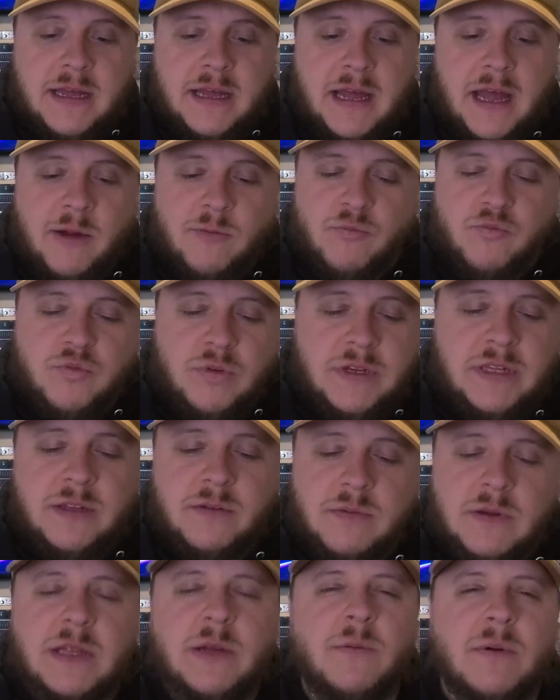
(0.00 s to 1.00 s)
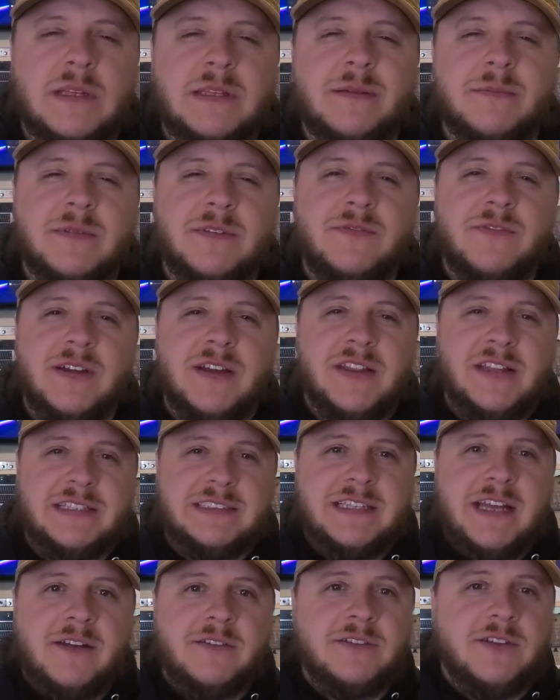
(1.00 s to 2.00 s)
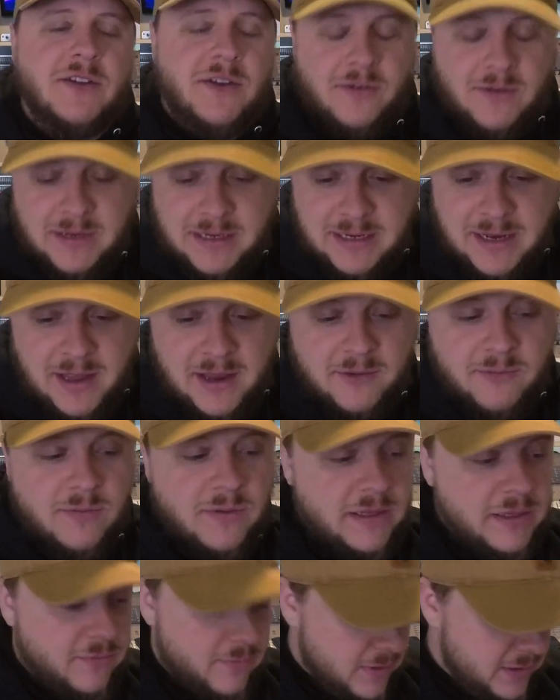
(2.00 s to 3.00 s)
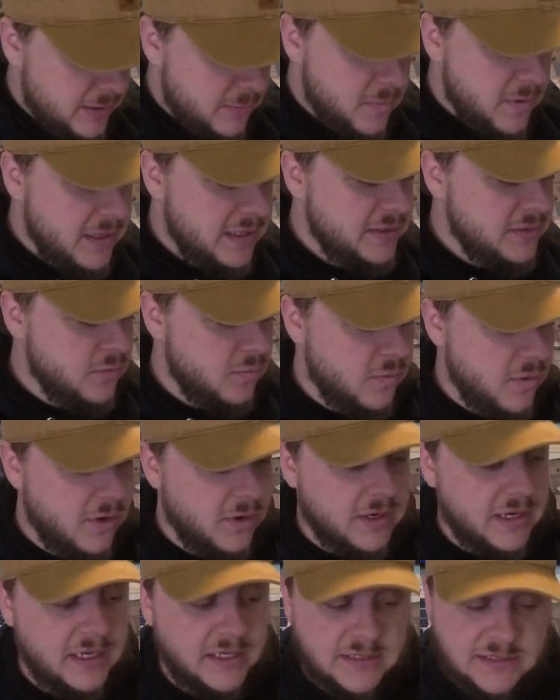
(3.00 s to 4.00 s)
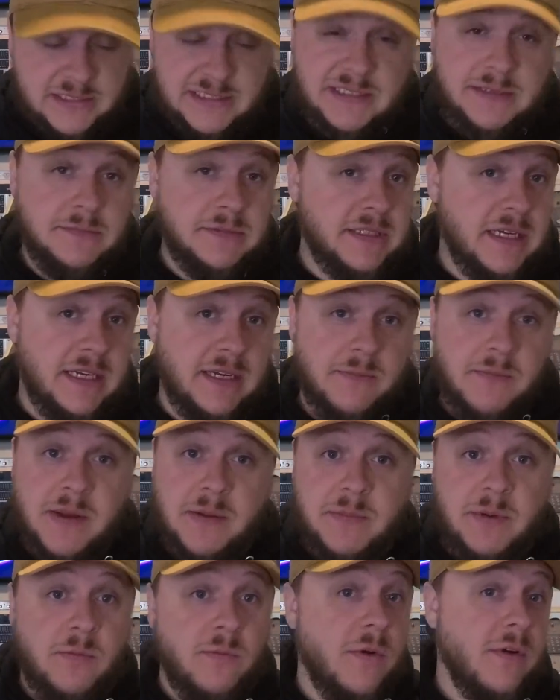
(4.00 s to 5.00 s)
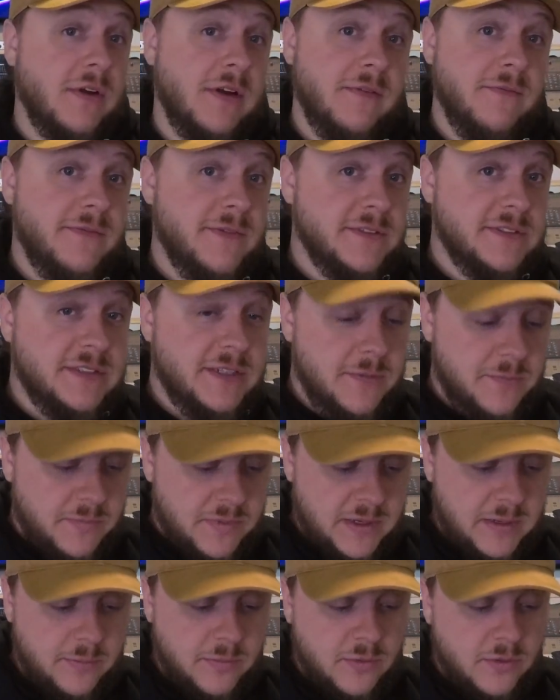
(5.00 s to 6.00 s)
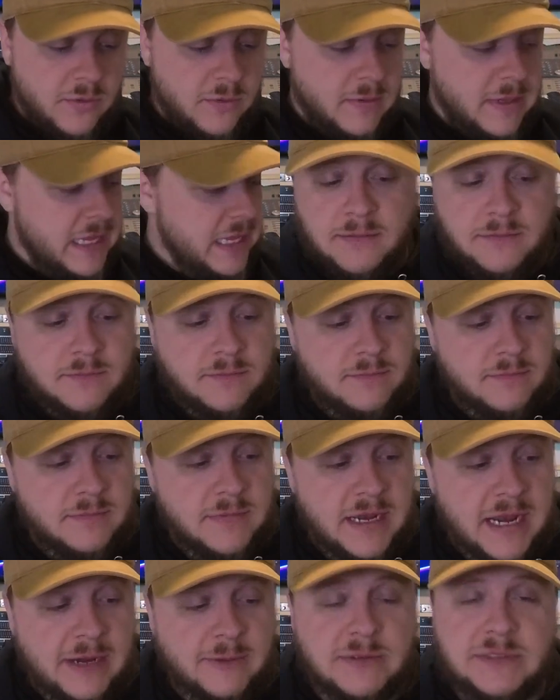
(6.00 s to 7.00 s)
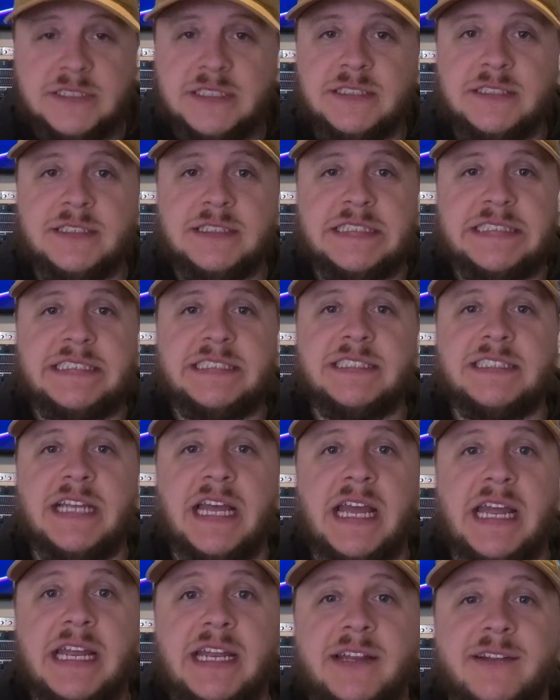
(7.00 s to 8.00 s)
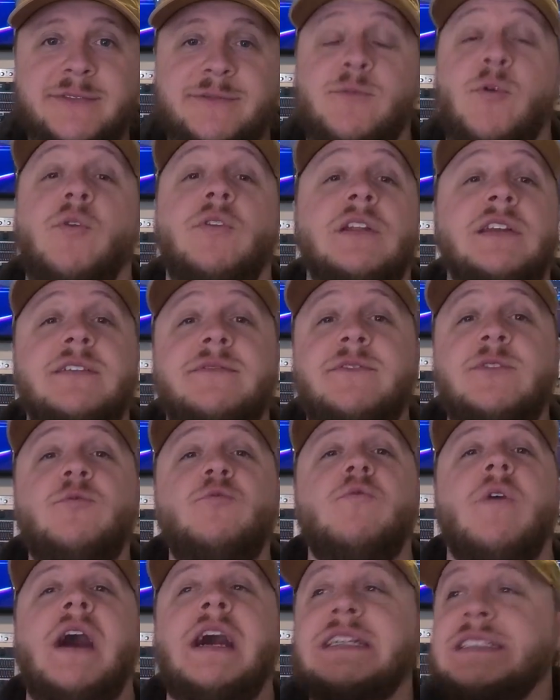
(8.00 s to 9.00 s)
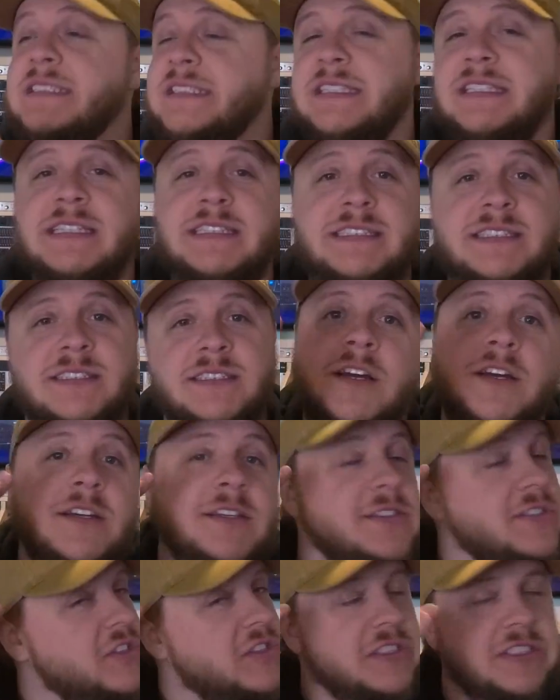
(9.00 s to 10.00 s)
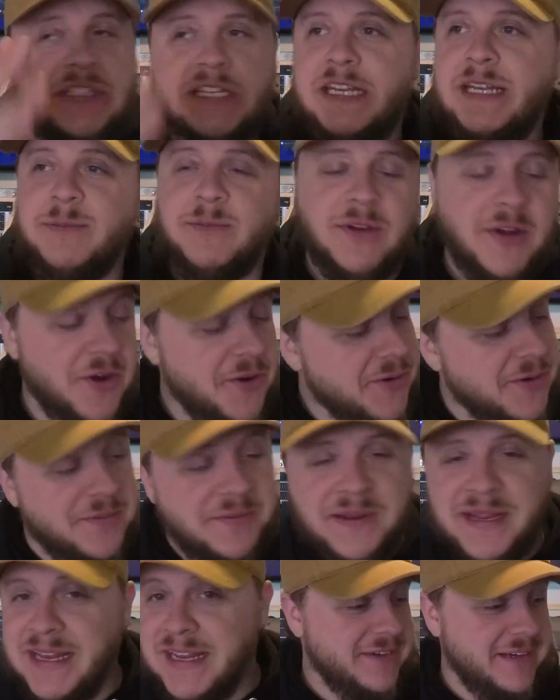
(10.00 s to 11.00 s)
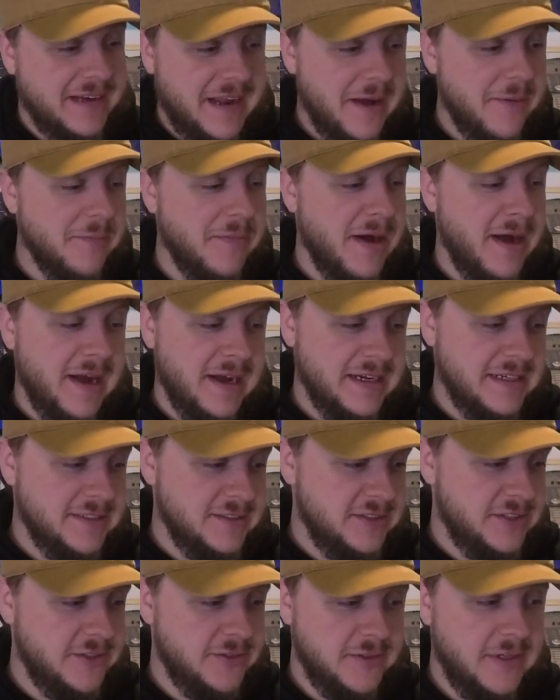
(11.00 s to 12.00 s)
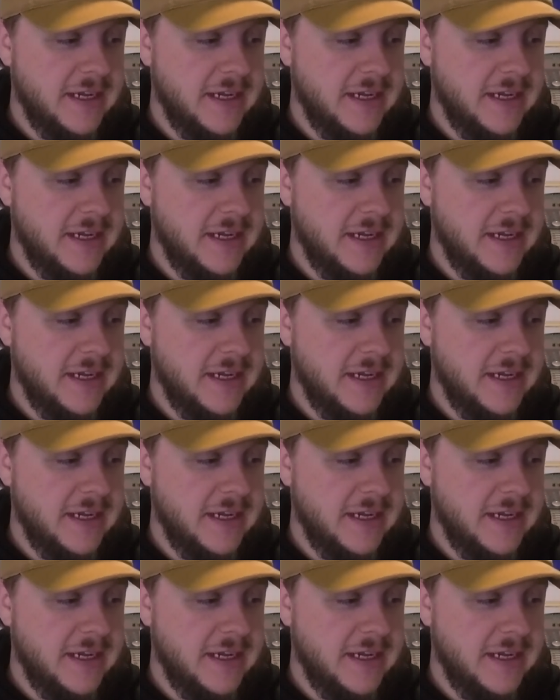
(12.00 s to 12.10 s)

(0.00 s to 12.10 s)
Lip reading: I really, really want them to figure this out though. And I really, really want it to work. And it seems like it may be working for some people. And I would just say, Roli, if you watch this, just keep going, man. I'm behind you.